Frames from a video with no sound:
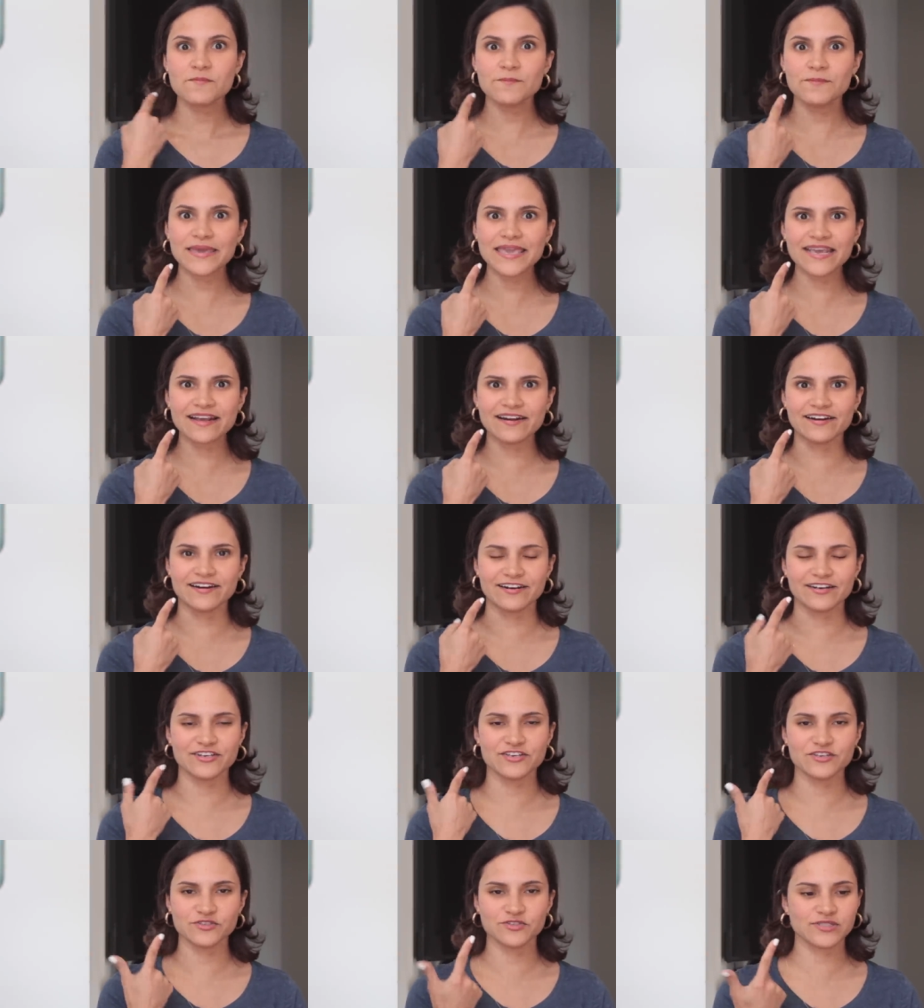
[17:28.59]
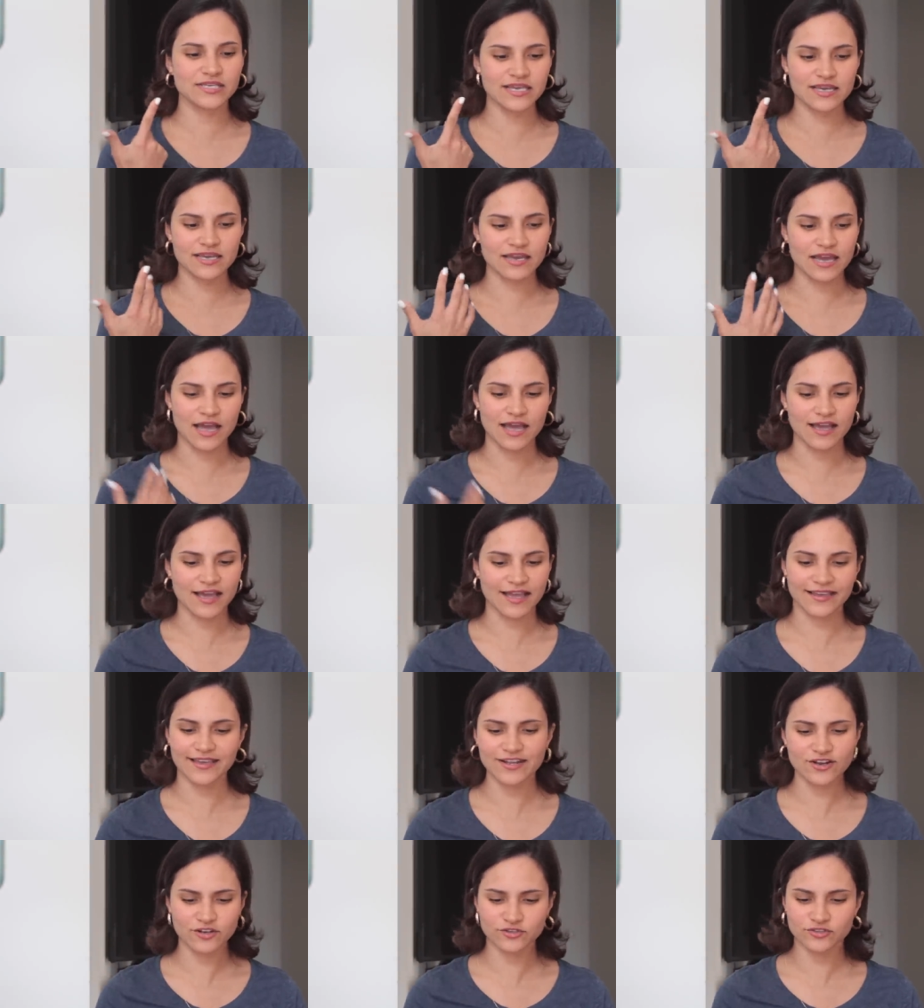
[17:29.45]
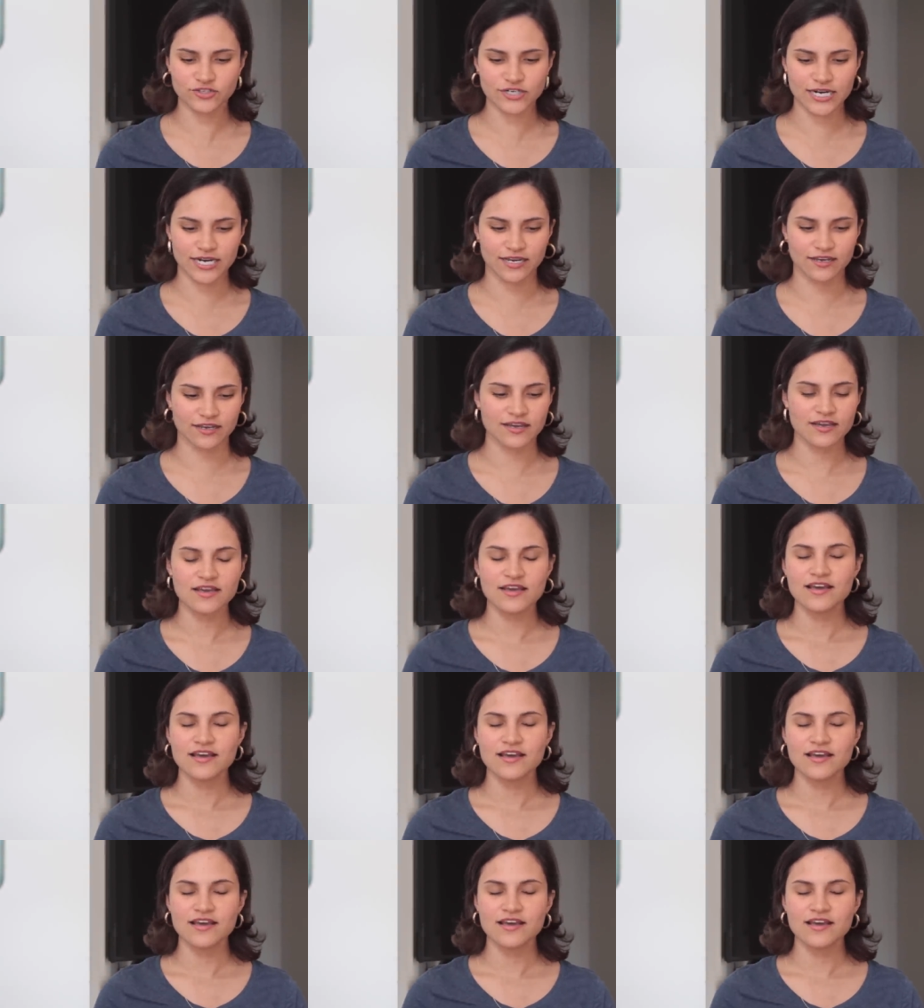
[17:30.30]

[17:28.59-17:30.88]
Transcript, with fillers: beer, you see, I cannot drink.